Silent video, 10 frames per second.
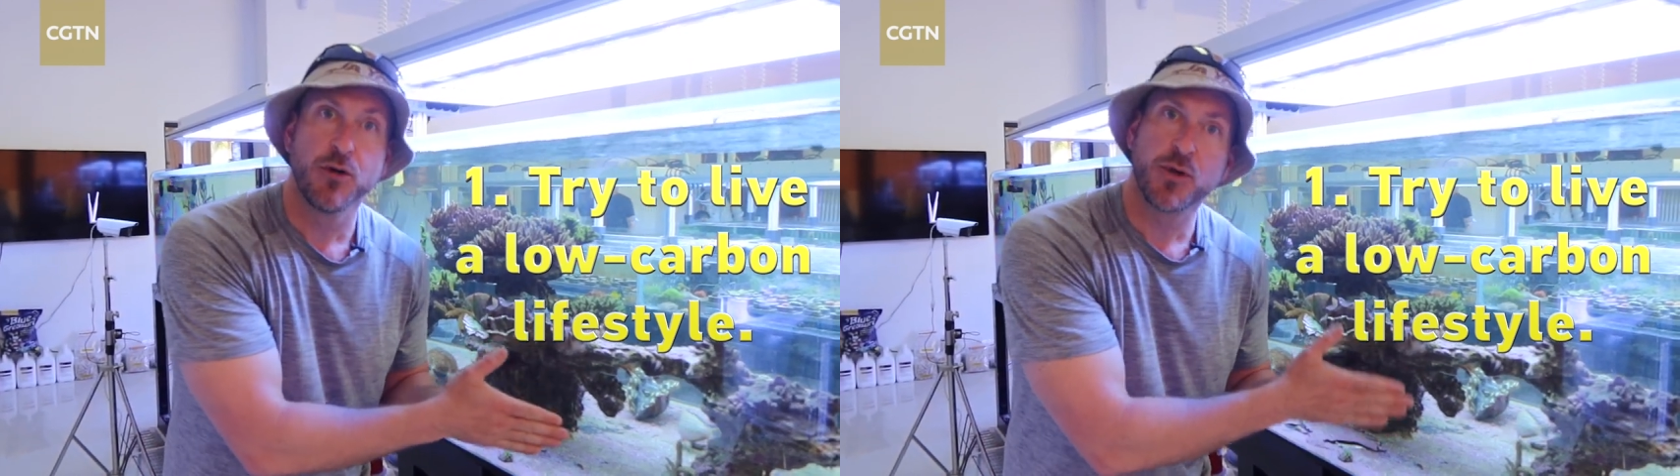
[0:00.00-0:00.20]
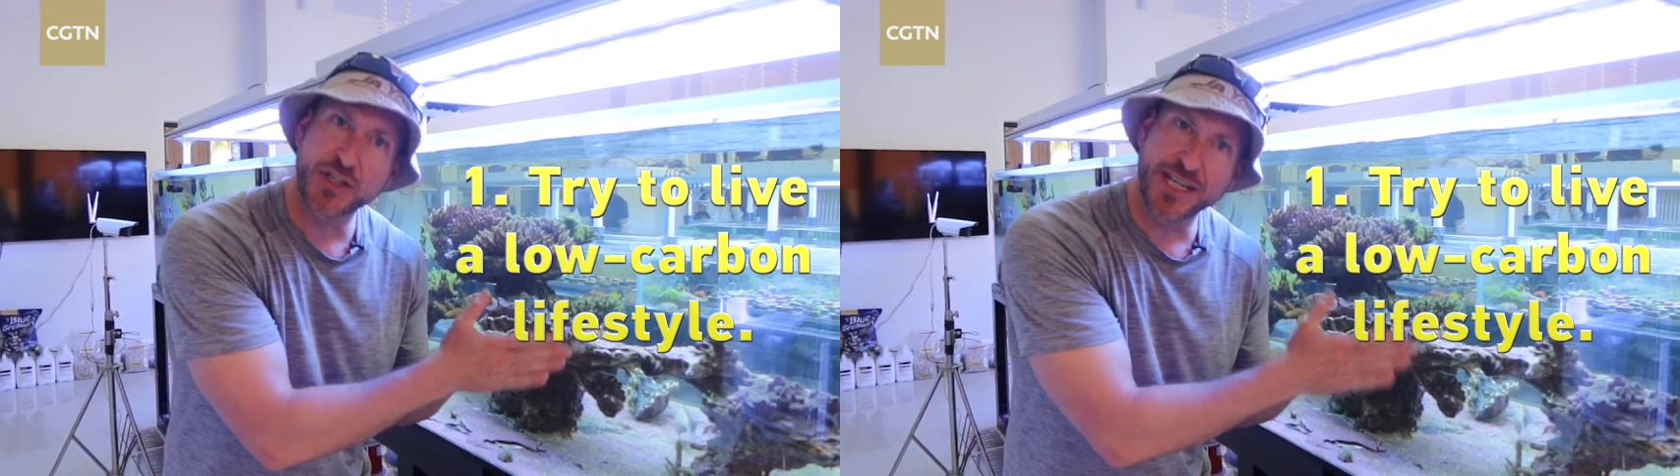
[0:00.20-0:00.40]

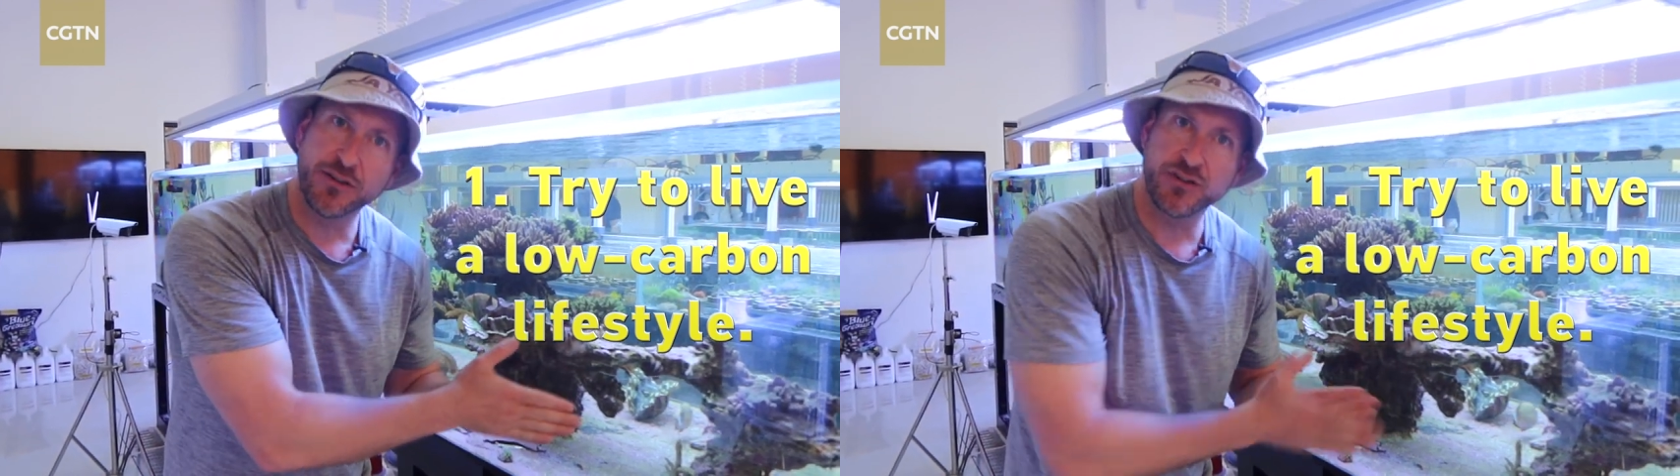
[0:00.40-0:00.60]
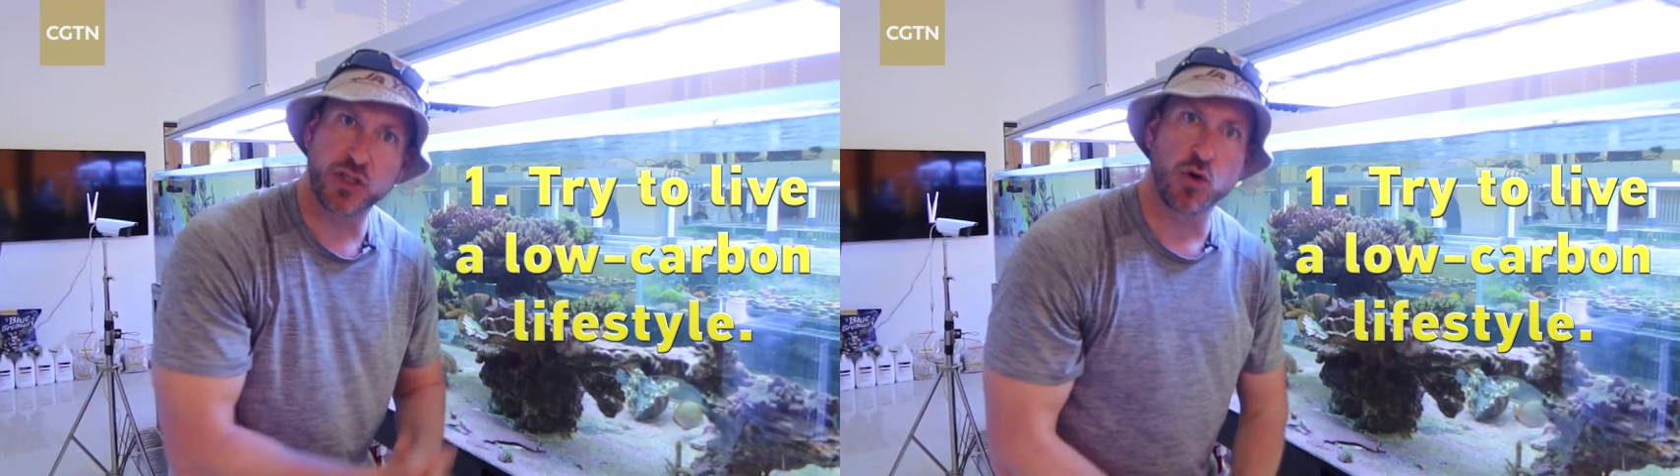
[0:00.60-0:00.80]
which
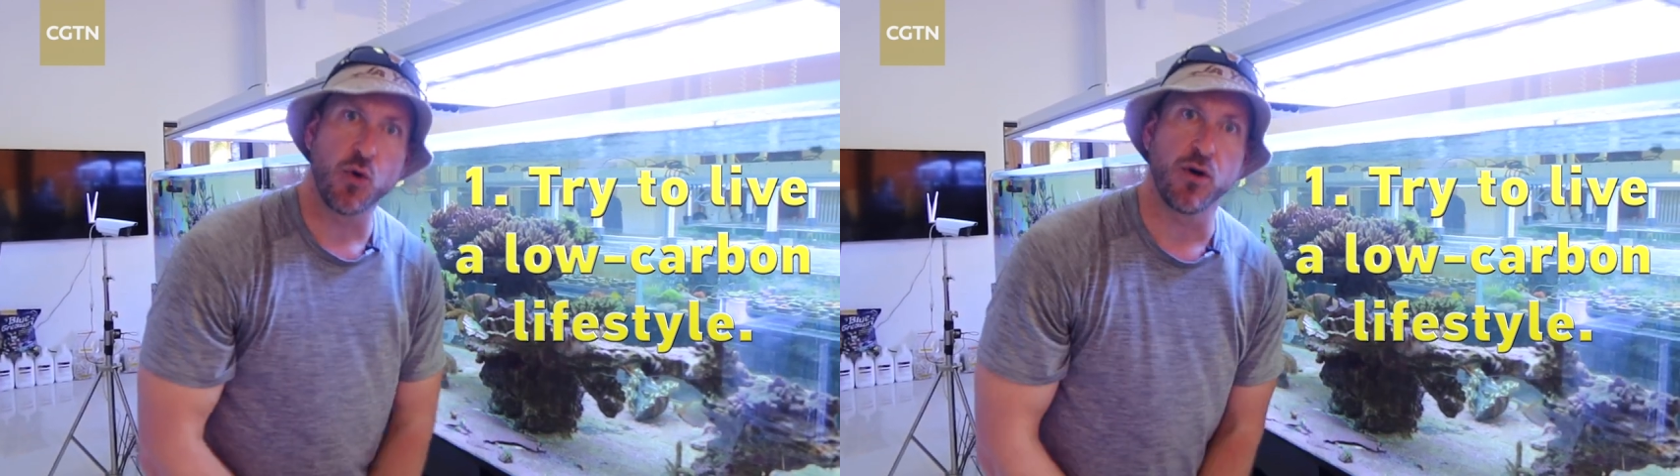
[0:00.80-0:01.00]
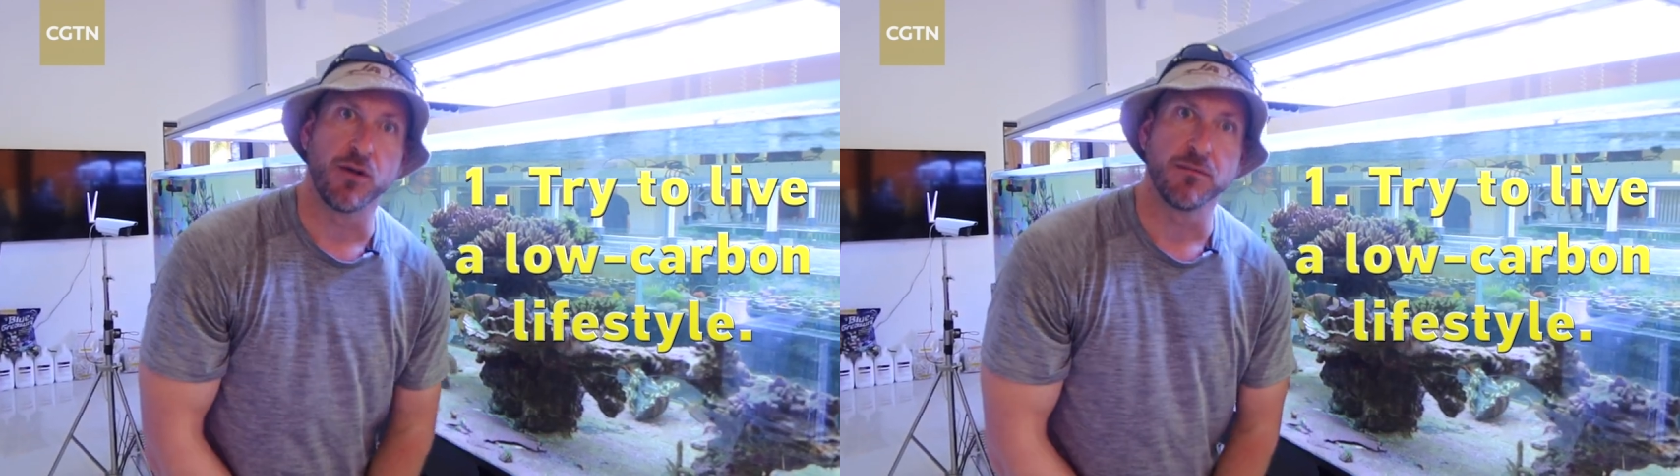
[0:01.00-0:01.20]
kills the
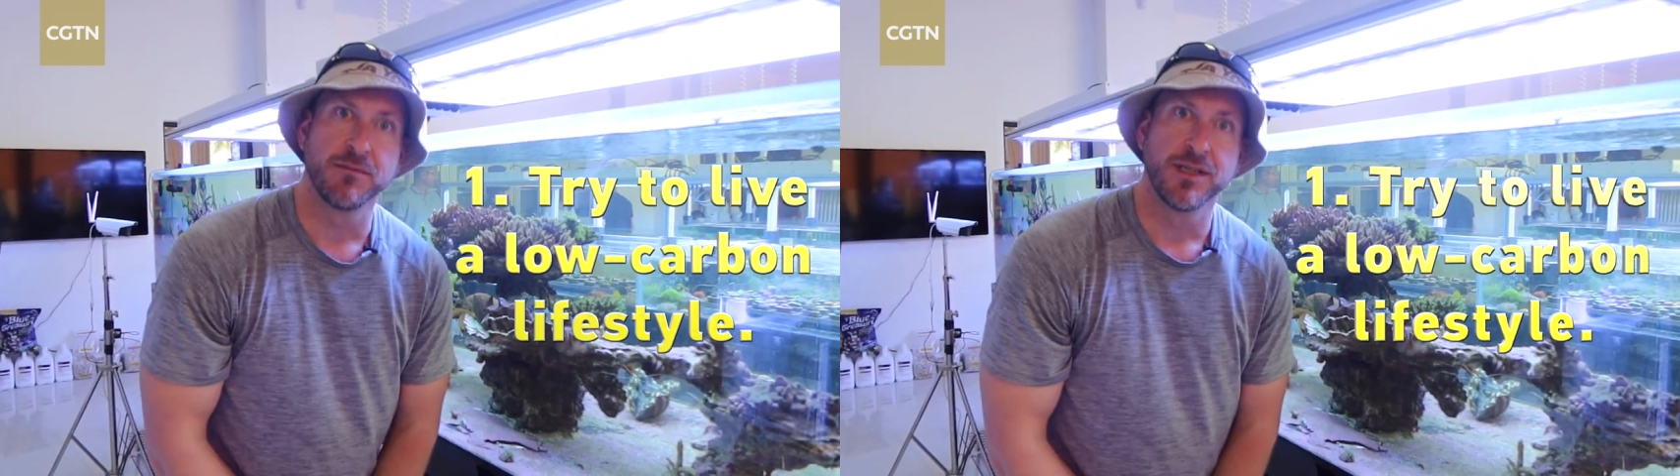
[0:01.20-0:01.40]
coral.